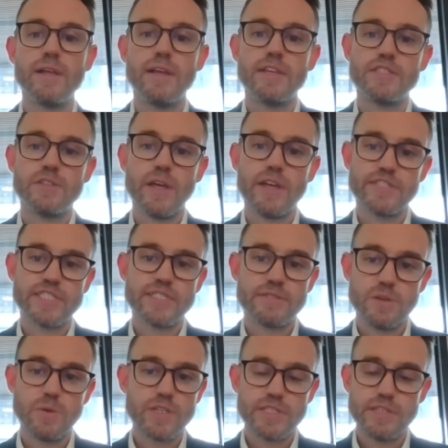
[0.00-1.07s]
So that's,
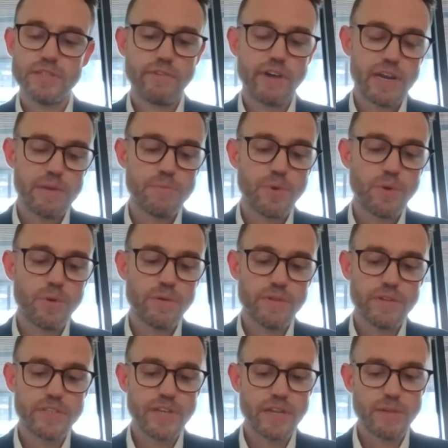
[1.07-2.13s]
to us, is very
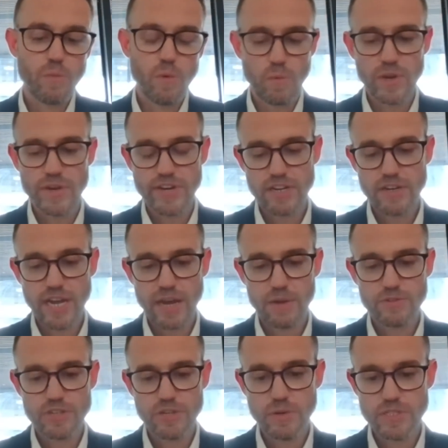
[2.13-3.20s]
important. And what we can now
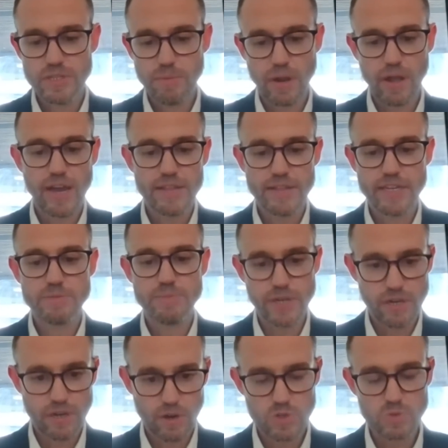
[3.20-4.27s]
do apply this,
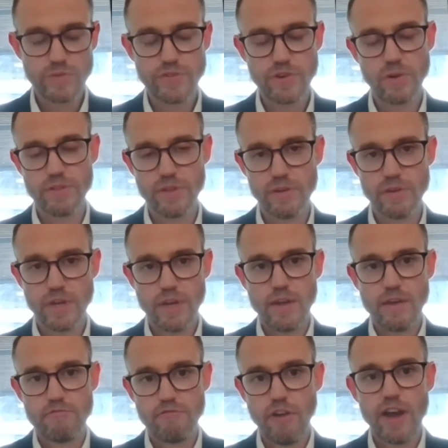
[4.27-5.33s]
because we've got the
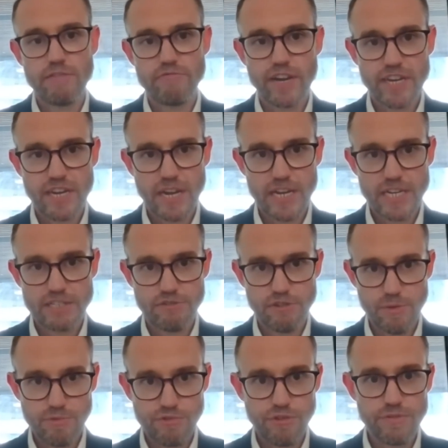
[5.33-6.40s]
right regulatory
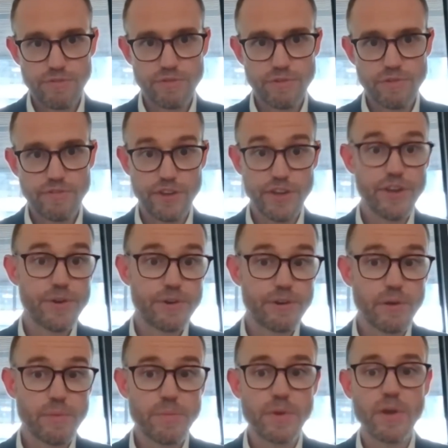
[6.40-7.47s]
approval for
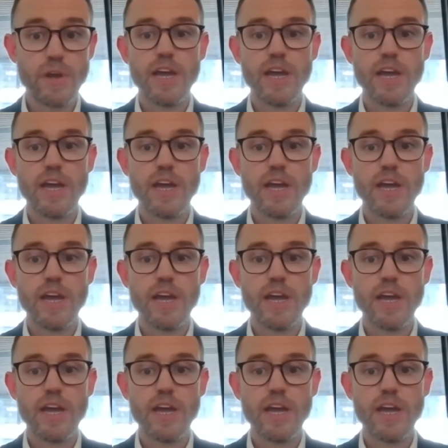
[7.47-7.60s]
Europe.